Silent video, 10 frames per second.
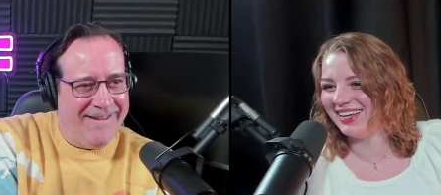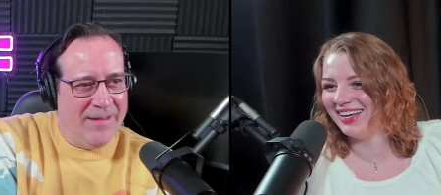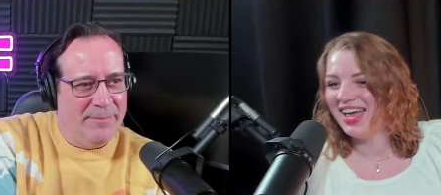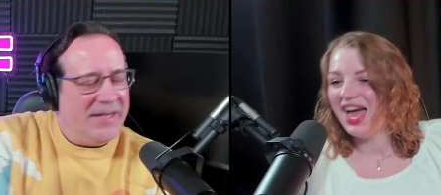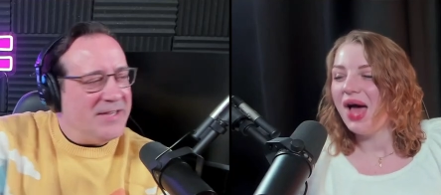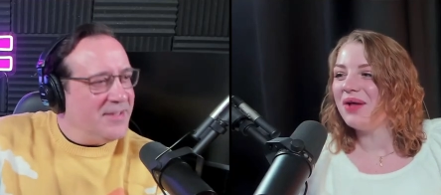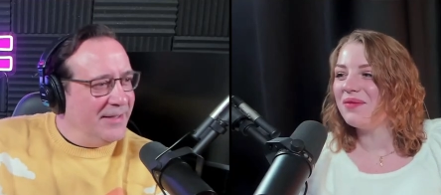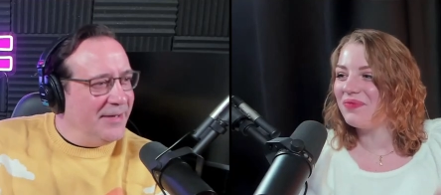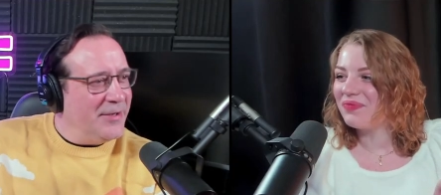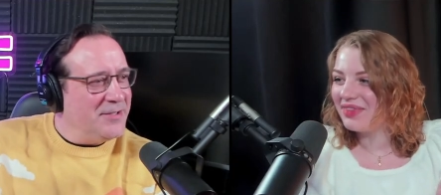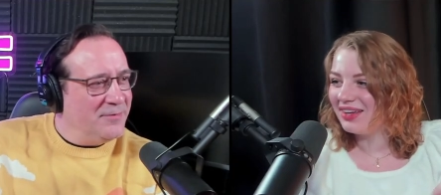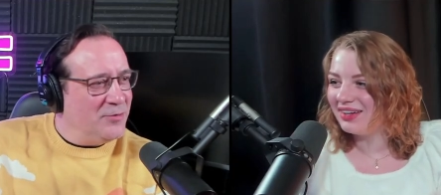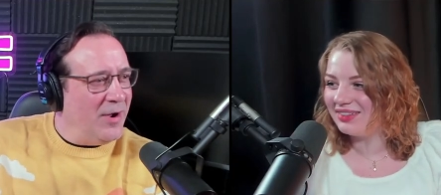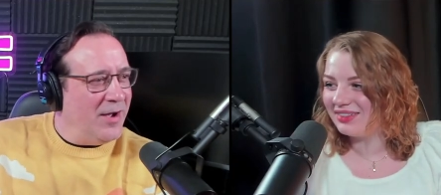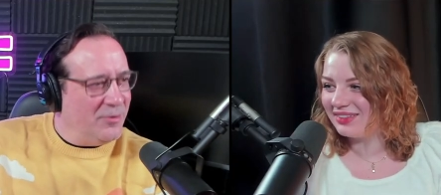Speaker 1: because the lyrics of
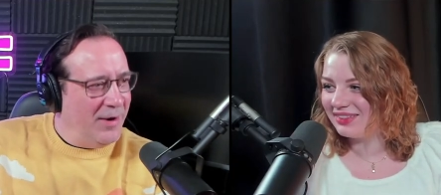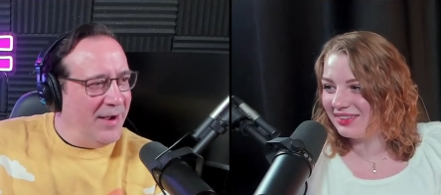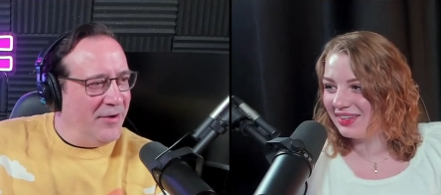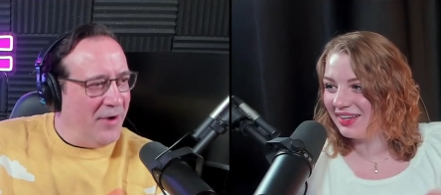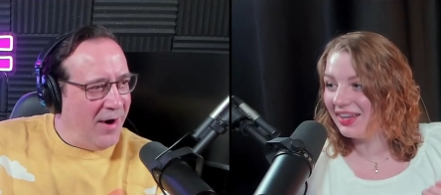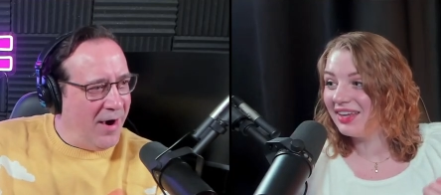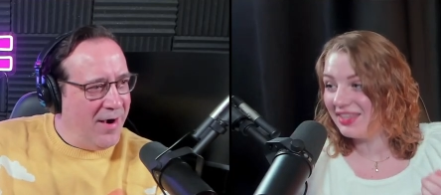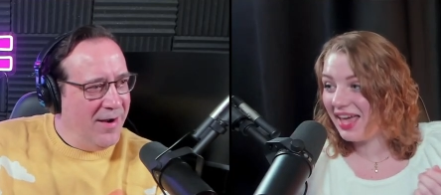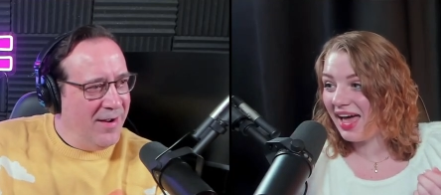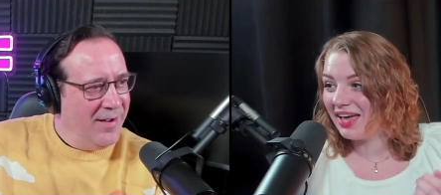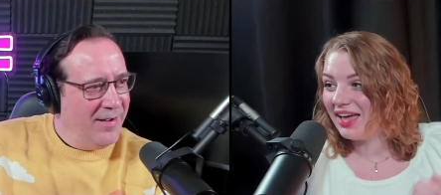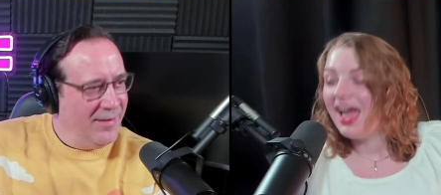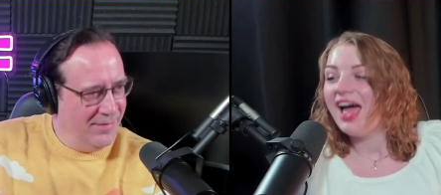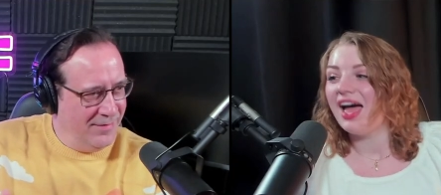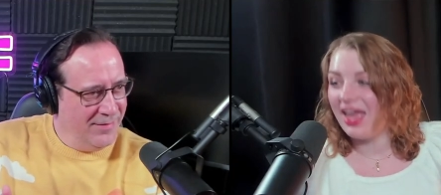Draw a Crowd are.
Speaker 2: Yeah.
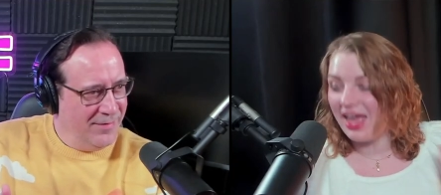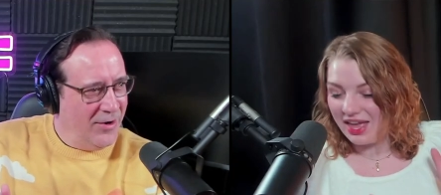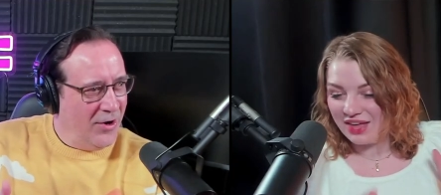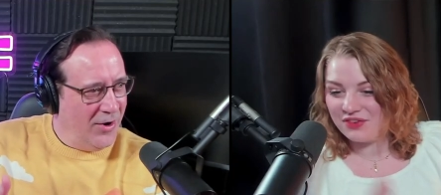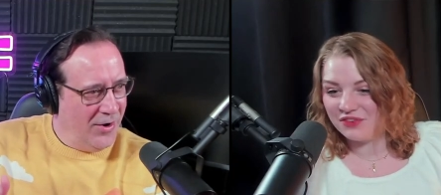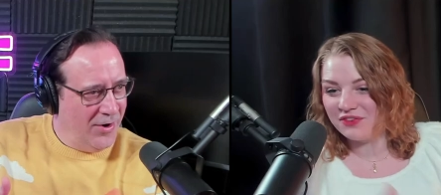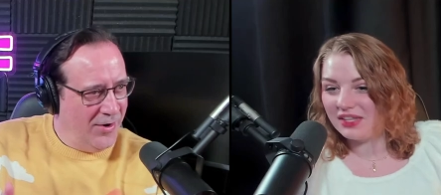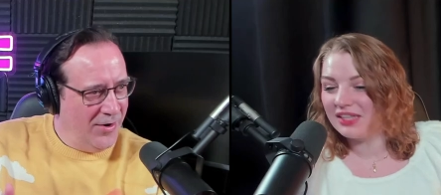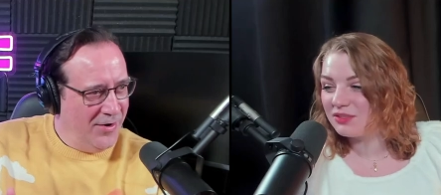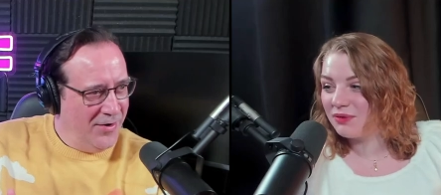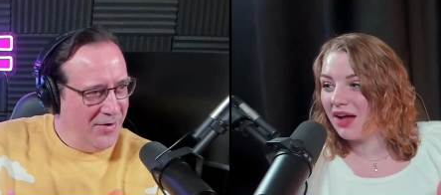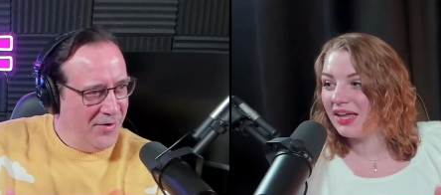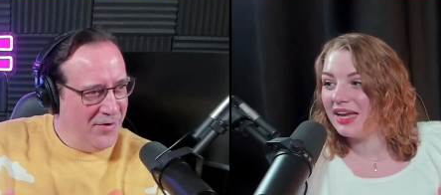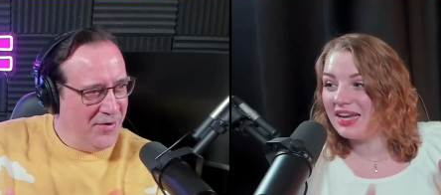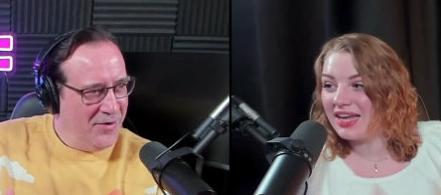If you're feeling small
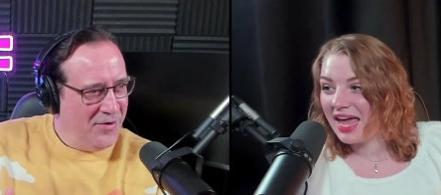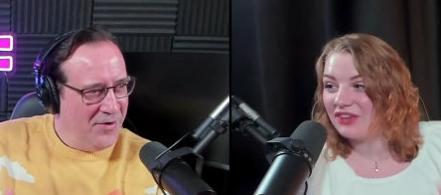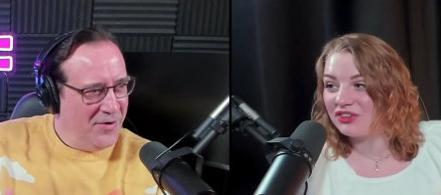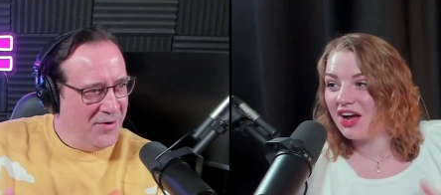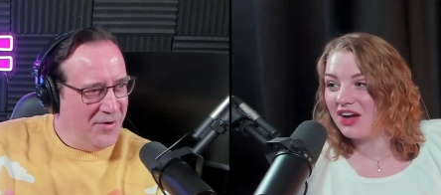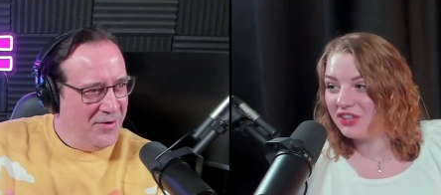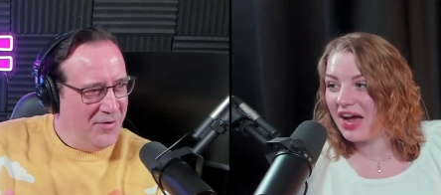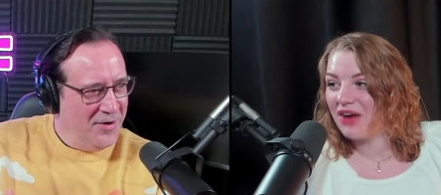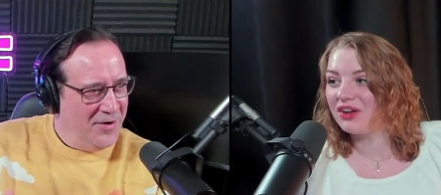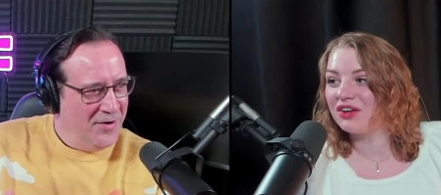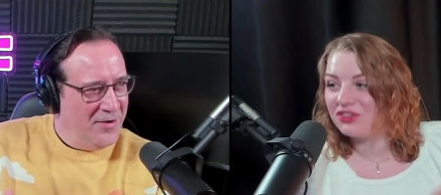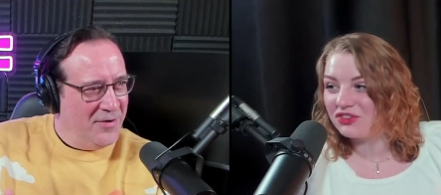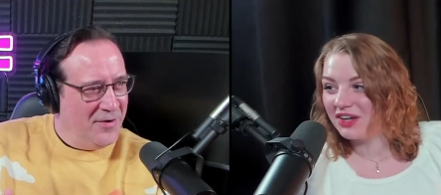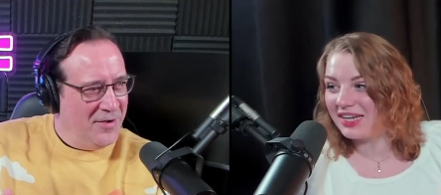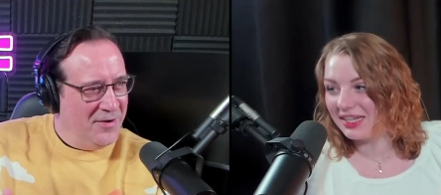and you can't draw a crowd, draw
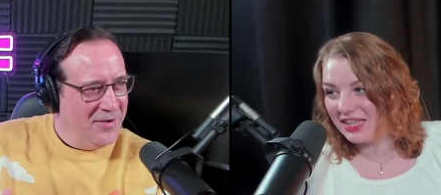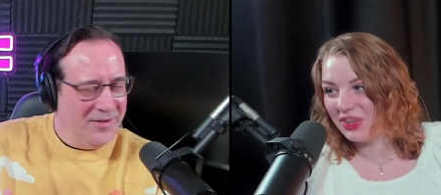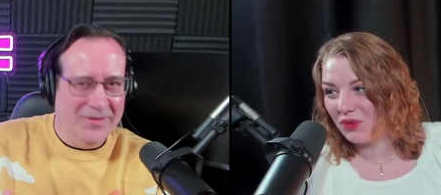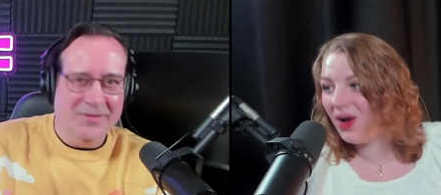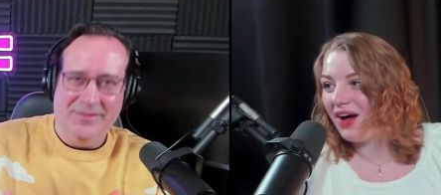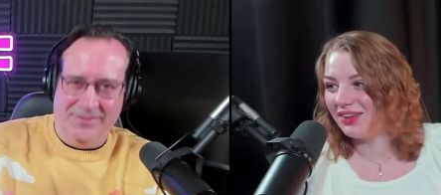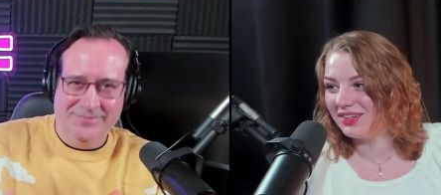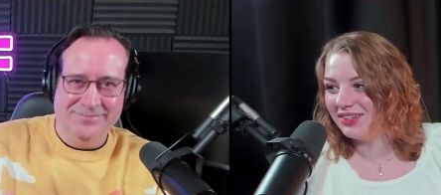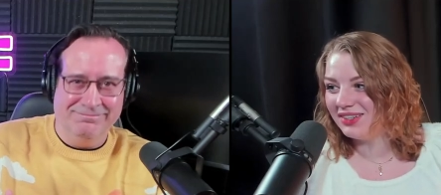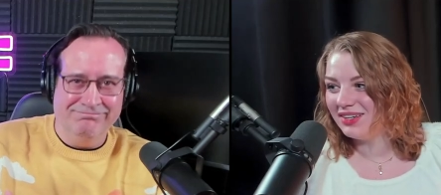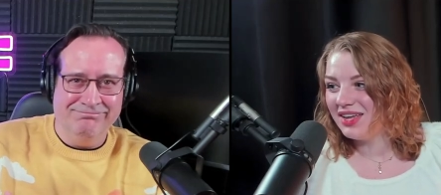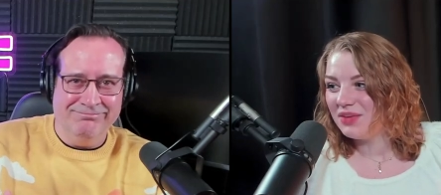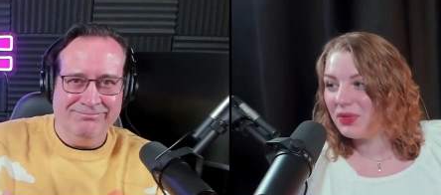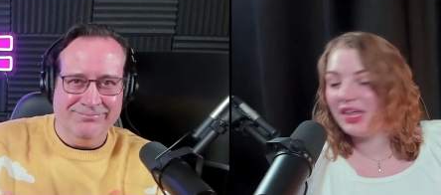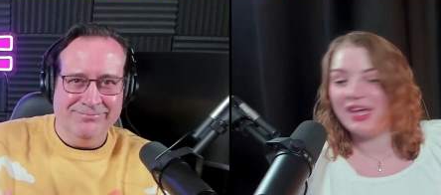dicks on the wall.
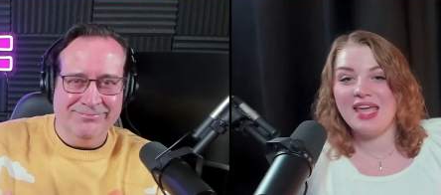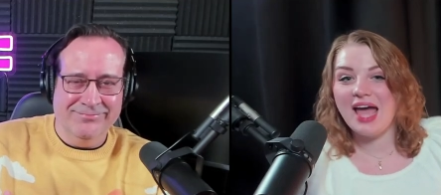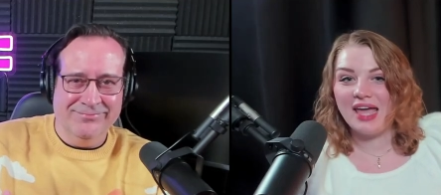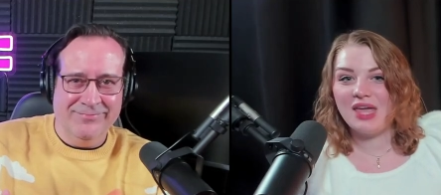But like, yeah, he